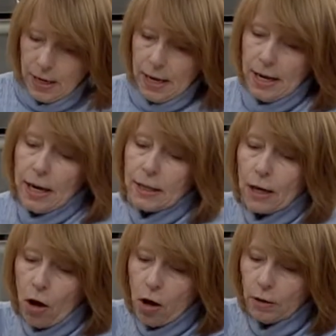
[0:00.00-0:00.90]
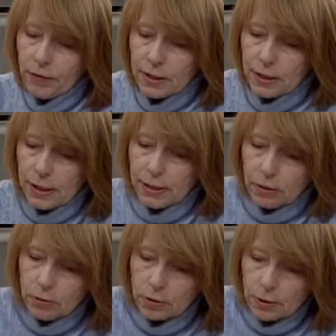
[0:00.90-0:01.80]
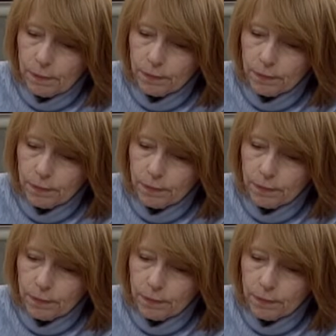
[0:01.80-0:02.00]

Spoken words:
And I get all of this at Ingles.